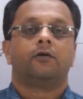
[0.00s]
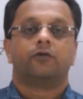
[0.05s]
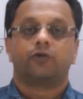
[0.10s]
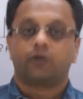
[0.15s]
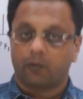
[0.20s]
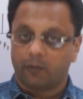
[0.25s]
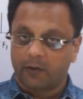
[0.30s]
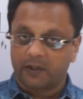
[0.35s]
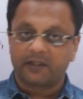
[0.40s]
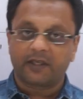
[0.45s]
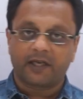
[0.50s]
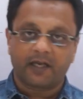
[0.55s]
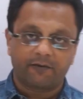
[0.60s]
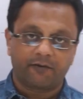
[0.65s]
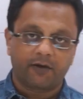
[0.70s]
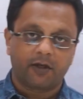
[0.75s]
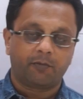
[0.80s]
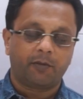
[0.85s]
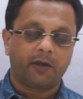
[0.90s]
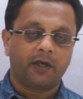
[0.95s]
So one ray
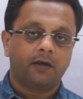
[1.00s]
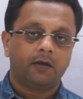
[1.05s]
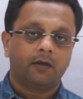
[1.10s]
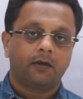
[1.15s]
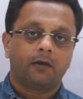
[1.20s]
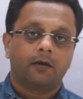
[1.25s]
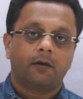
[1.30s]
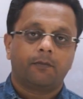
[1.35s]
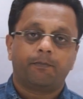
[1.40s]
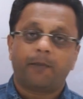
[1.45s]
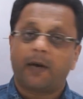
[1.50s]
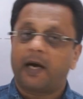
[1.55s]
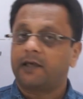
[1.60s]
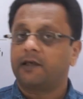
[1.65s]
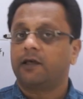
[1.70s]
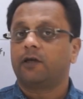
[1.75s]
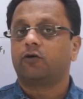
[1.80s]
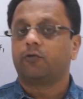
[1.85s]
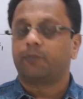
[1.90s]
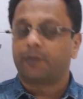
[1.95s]
will be
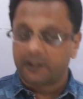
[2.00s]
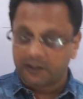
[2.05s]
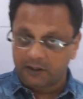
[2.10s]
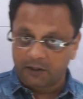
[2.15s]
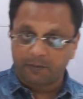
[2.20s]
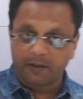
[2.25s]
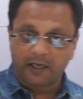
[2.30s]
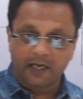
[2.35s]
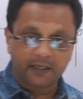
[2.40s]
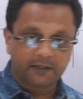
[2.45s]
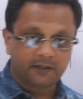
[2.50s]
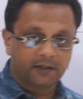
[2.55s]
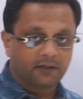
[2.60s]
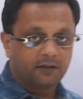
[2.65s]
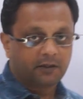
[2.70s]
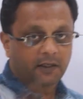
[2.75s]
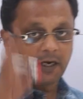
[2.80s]
parallel to principal axis